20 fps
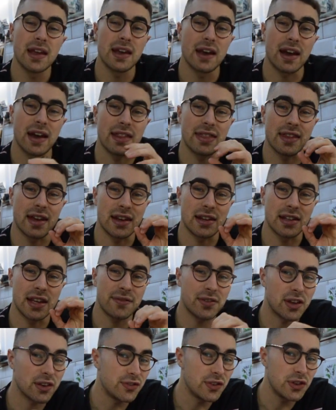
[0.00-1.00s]
and then
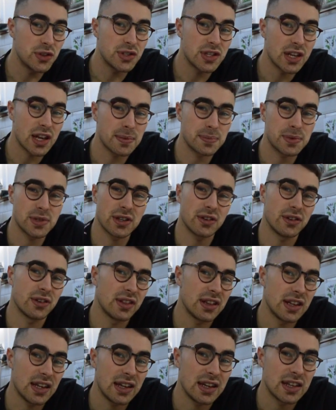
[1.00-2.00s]
give you a few tips
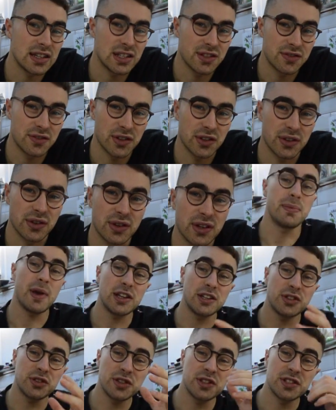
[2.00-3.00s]
on the interview.
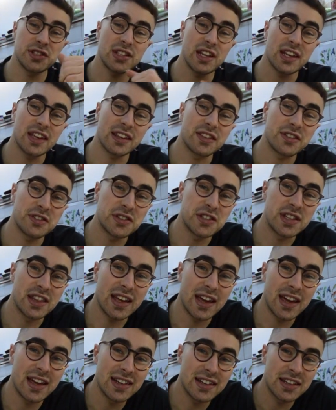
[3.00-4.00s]
Make sure you stick it through to
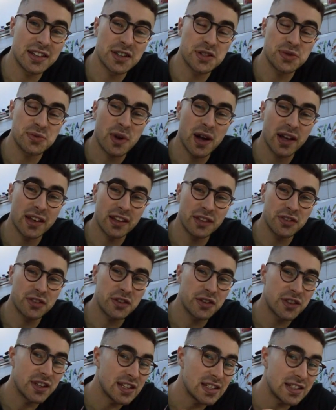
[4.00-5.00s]
the end because working
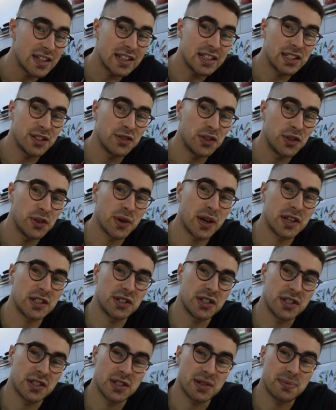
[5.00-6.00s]
through these interview
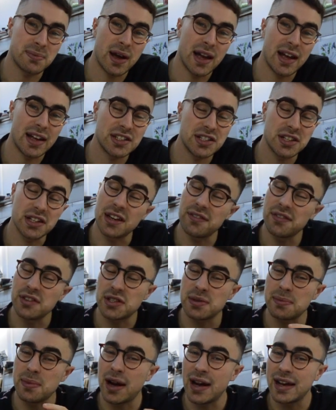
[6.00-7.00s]
questions might actually give you
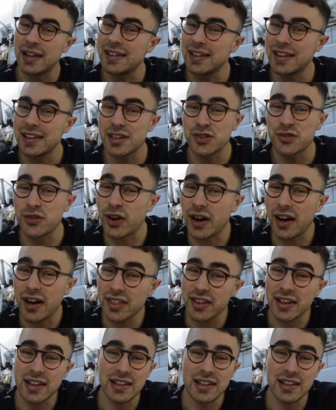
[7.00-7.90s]
some ideas for other